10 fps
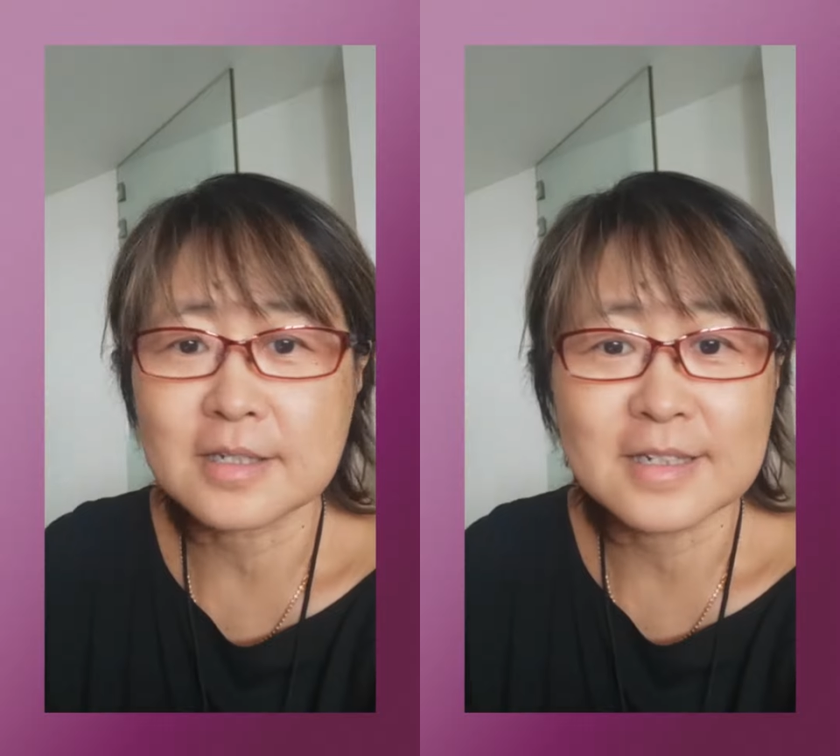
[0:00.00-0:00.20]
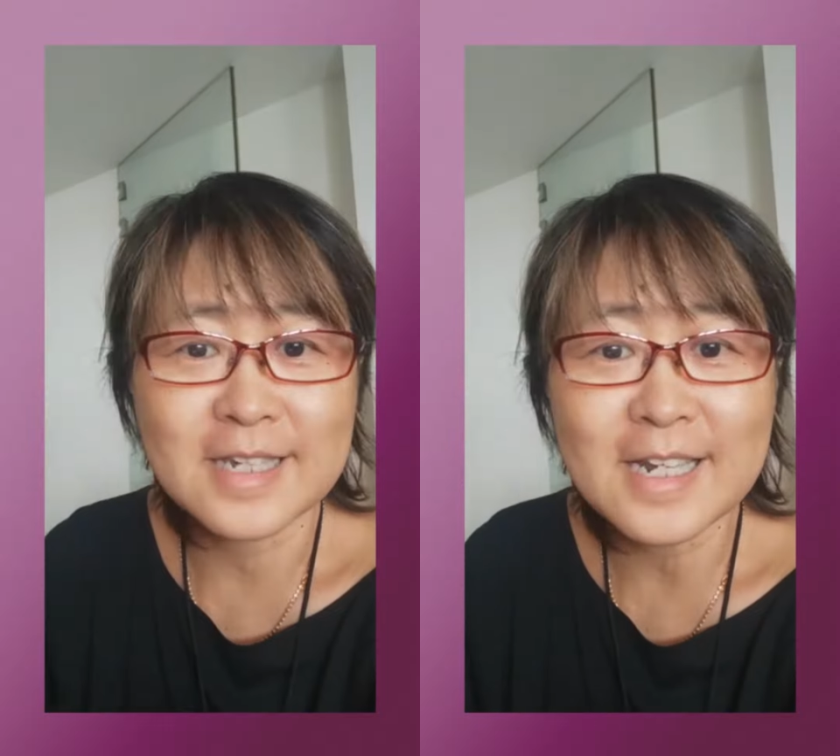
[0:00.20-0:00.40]

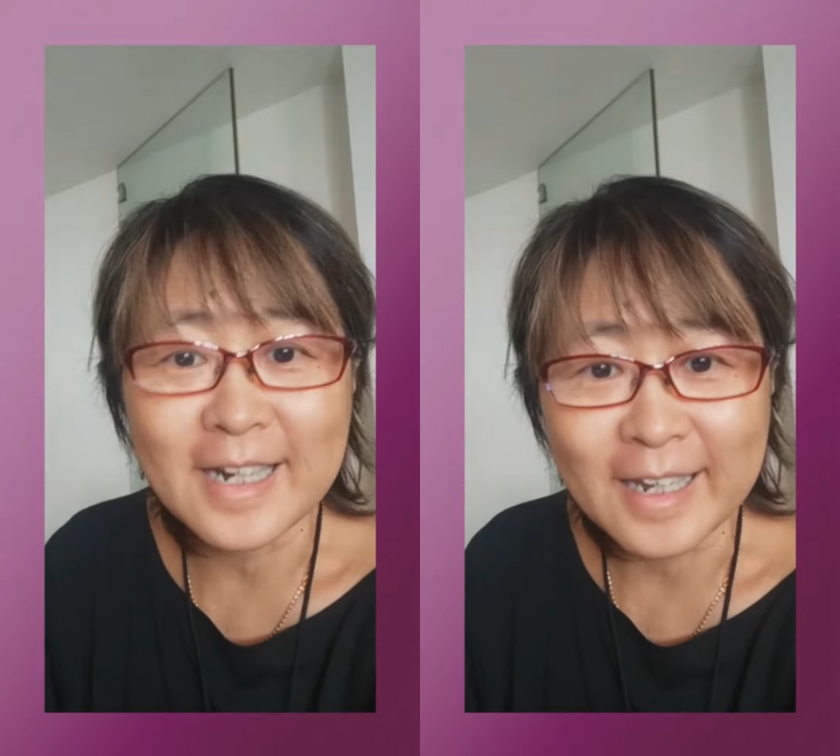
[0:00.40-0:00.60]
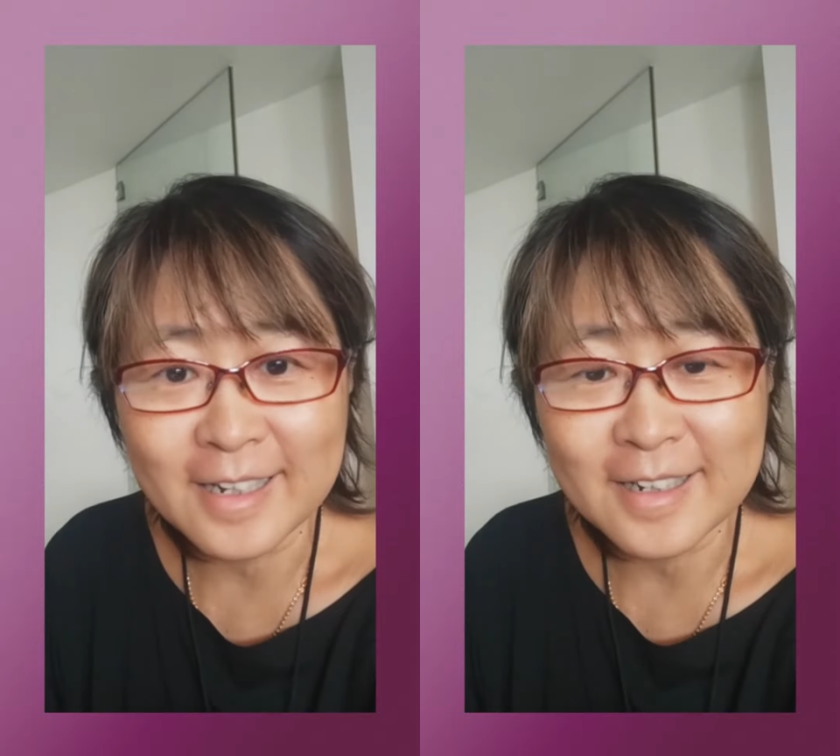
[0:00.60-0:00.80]

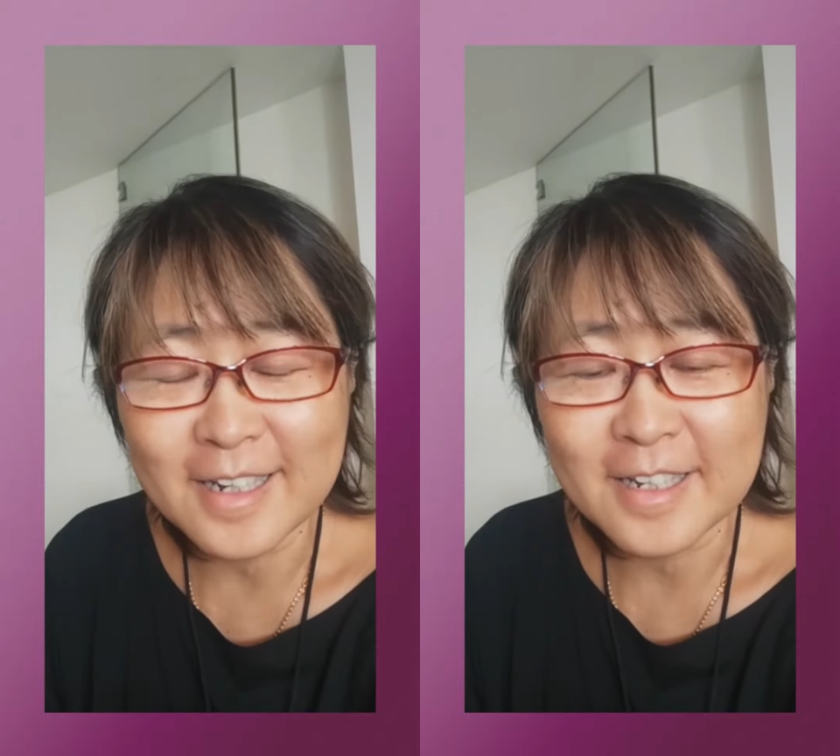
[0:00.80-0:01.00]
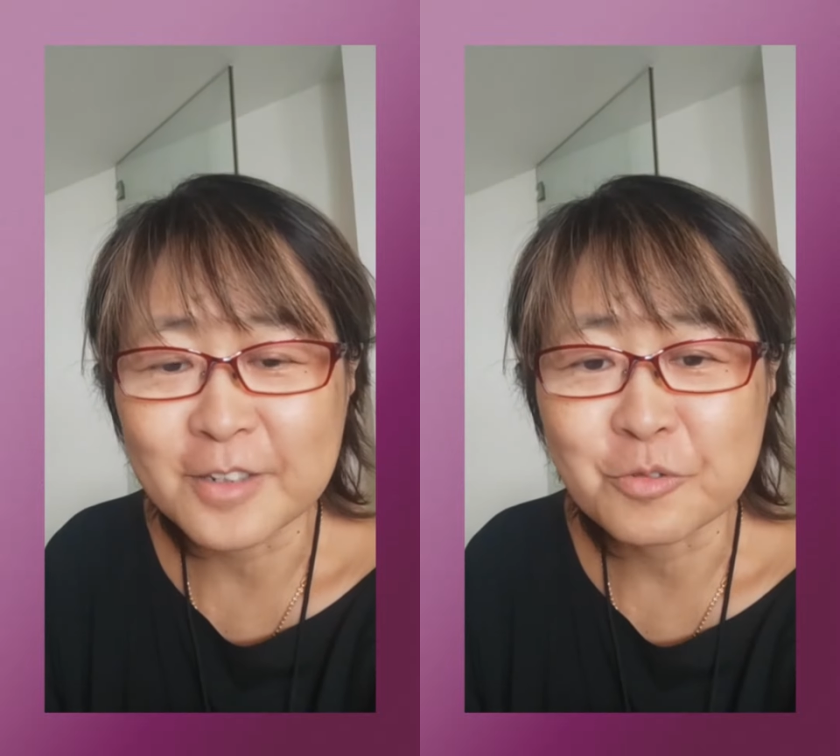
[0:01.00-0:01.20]
ceiling
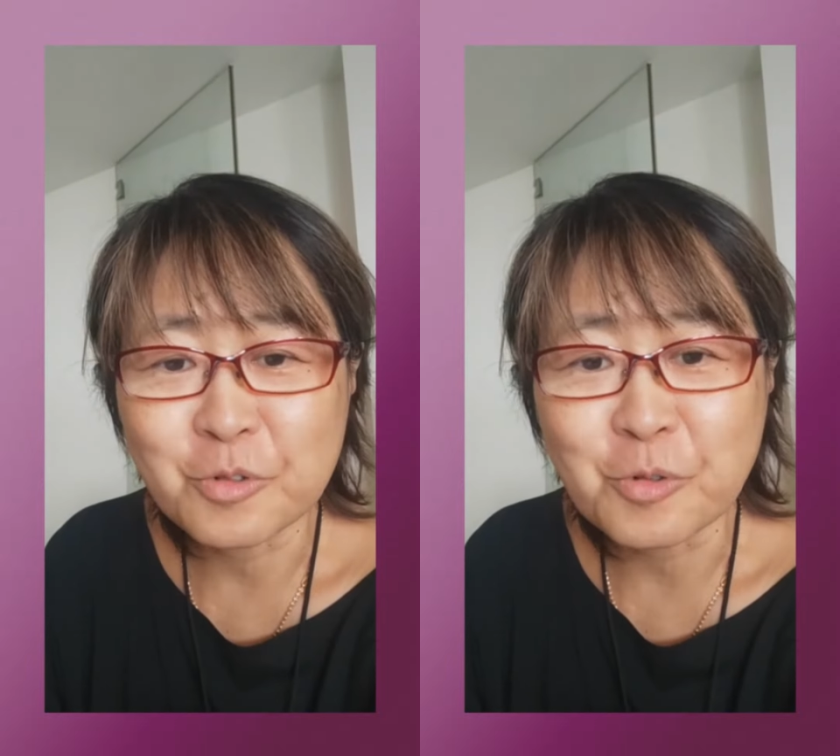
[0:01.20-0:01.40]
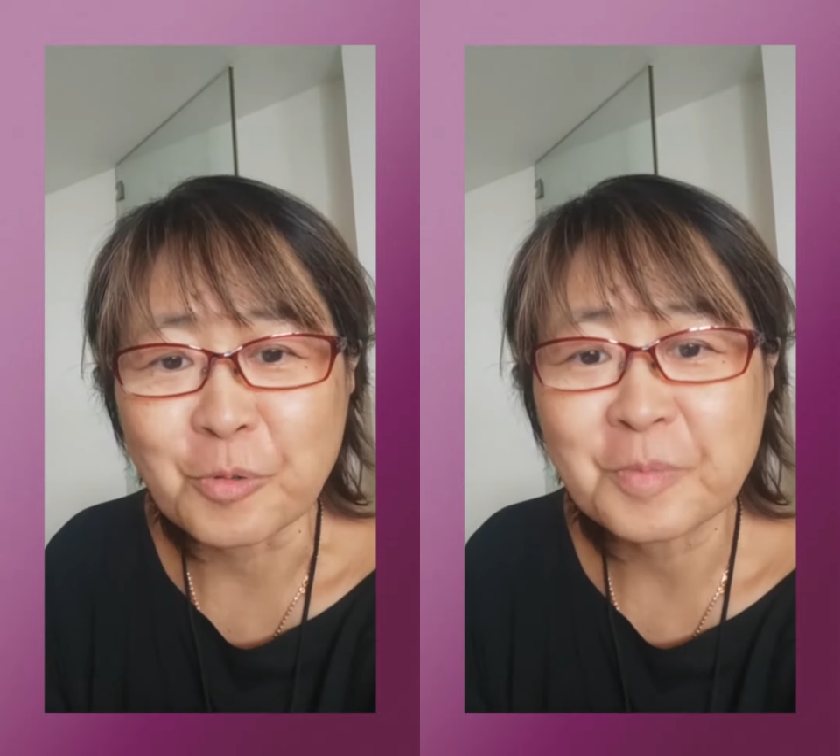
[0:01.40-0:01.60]
in the
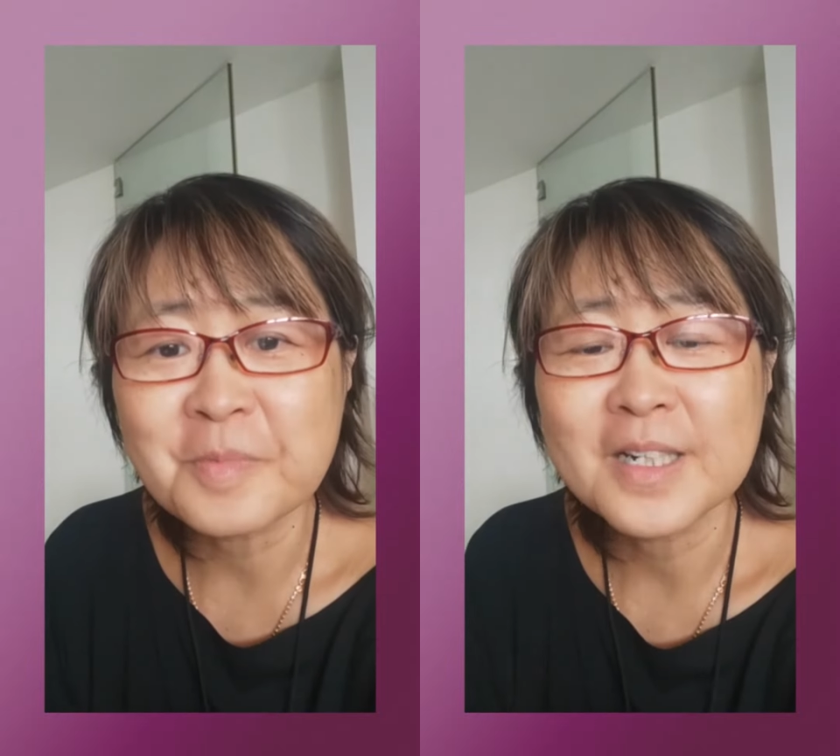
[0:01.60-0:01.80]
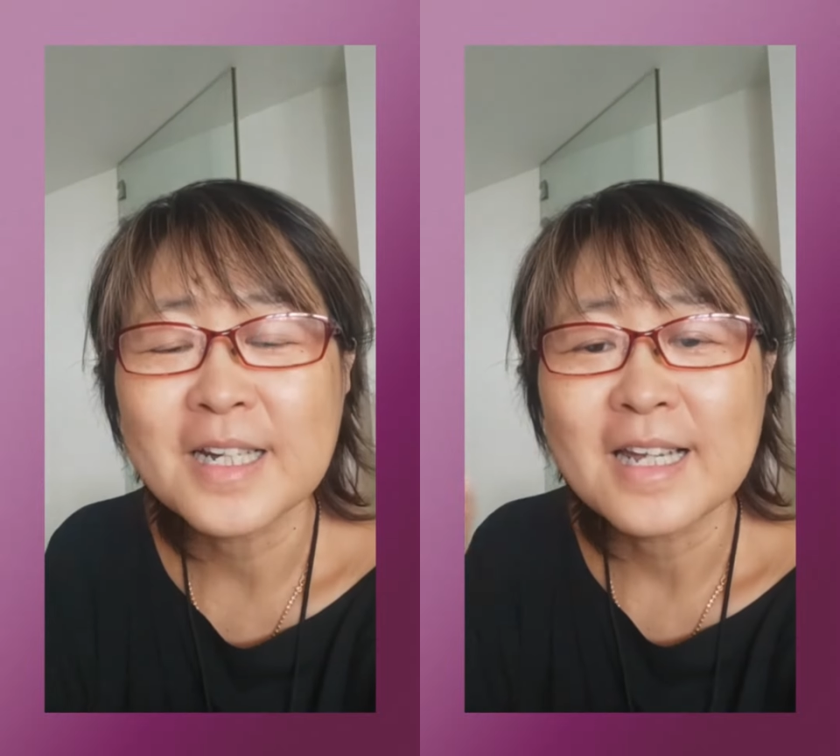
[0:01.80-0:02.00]
room,